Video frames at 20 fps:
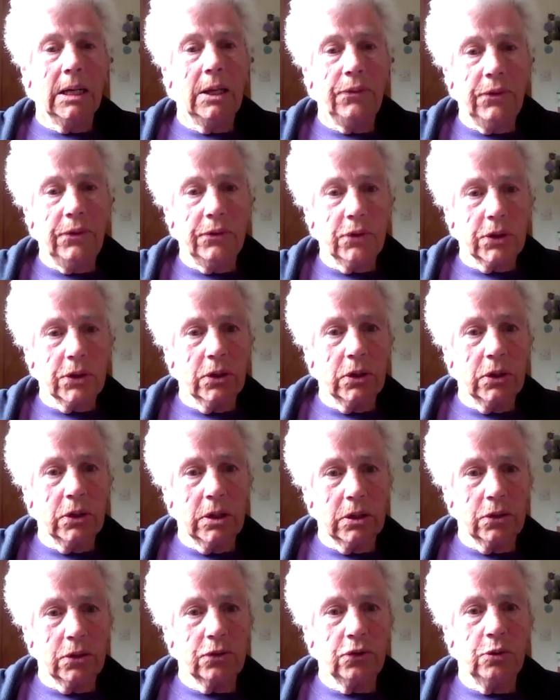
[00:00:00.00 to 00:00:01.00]
if you've got
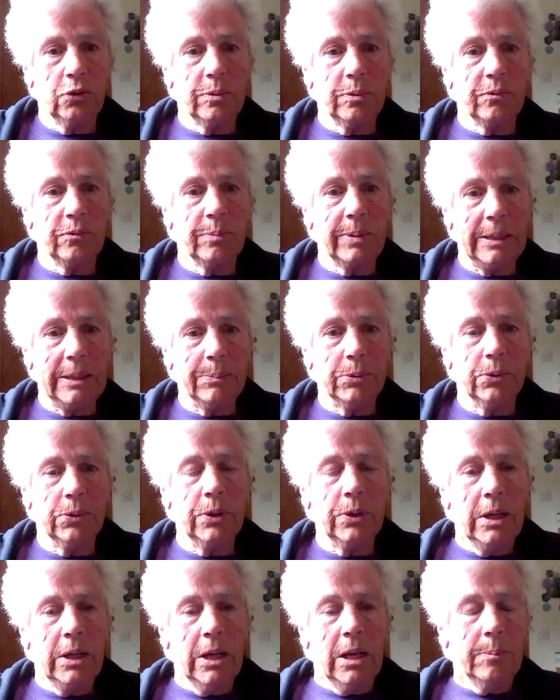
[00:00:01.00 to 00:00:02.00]
a group of
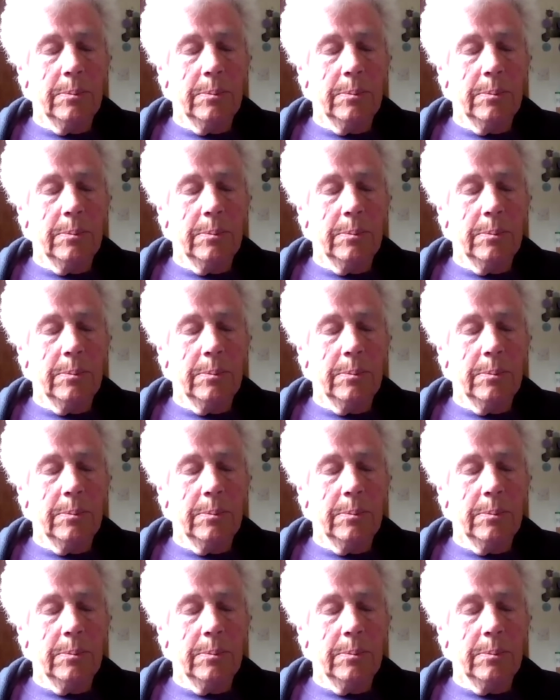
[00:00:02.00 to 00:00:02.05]
people,